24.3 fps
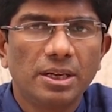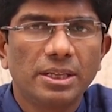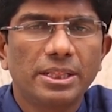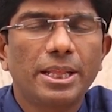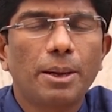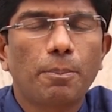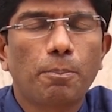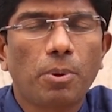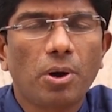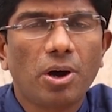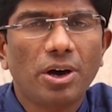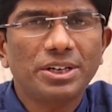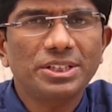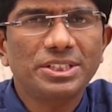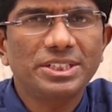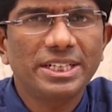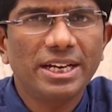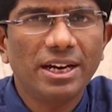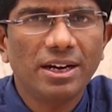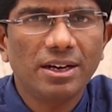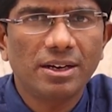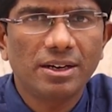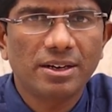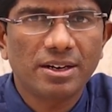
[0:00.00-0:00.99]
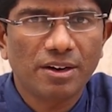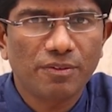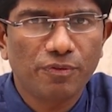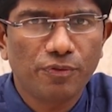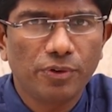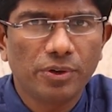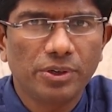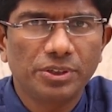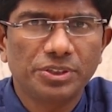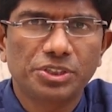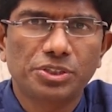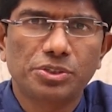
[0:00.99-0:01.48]
The partial
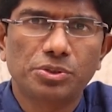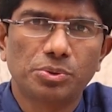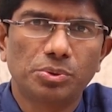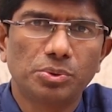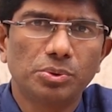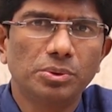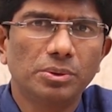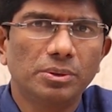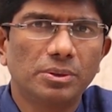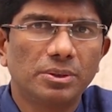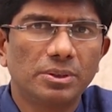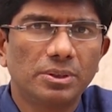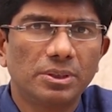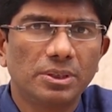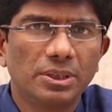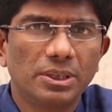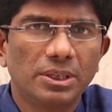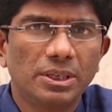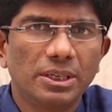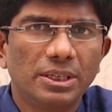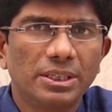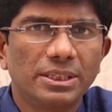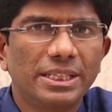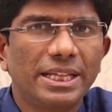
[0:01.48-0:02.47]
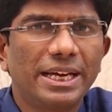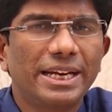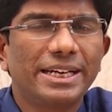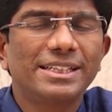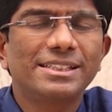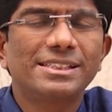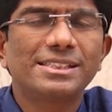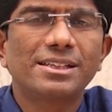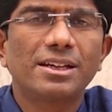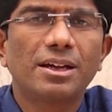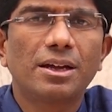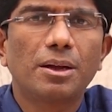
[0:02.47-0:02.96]
refers to there
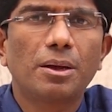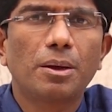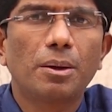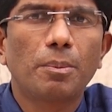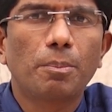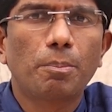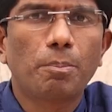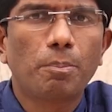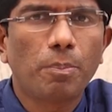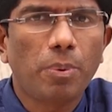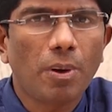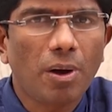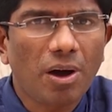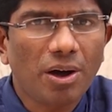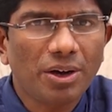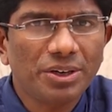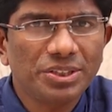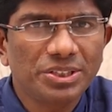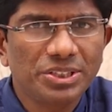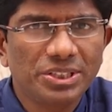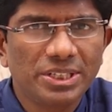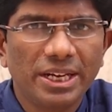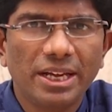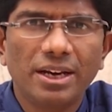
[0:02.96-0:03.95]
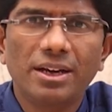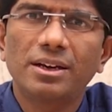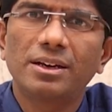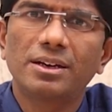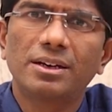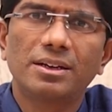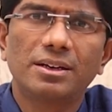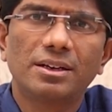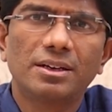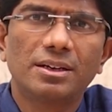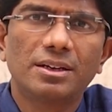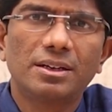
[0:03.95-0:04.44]
is partial
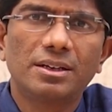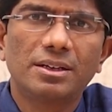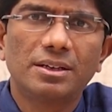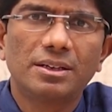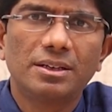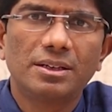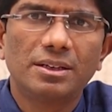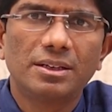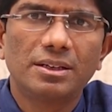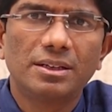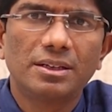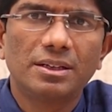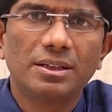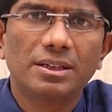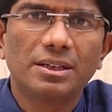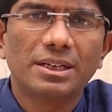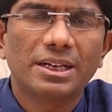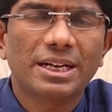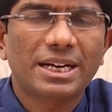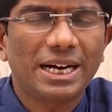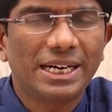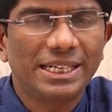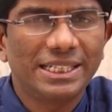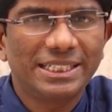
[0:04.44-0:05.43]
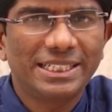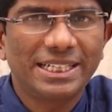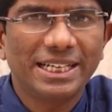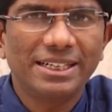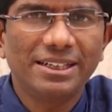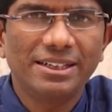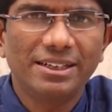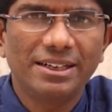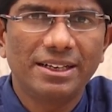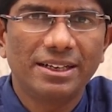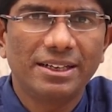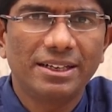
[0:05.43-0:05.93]

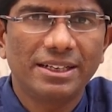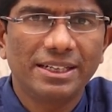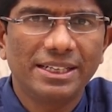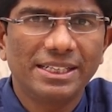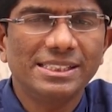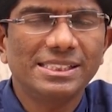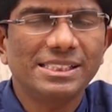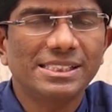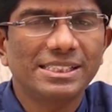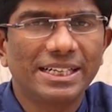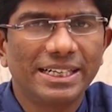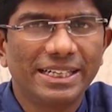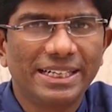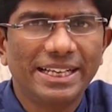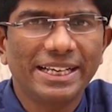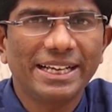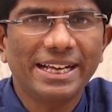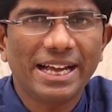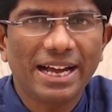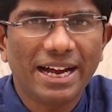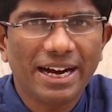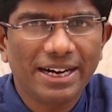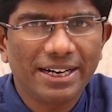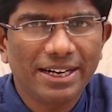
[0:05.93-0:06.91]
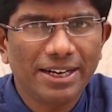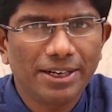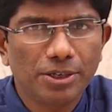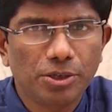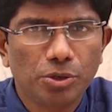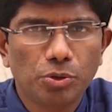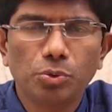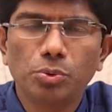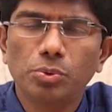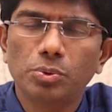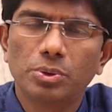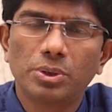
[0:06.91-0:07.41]
content is getting
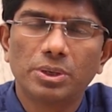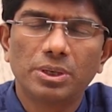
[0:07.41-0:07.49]
added to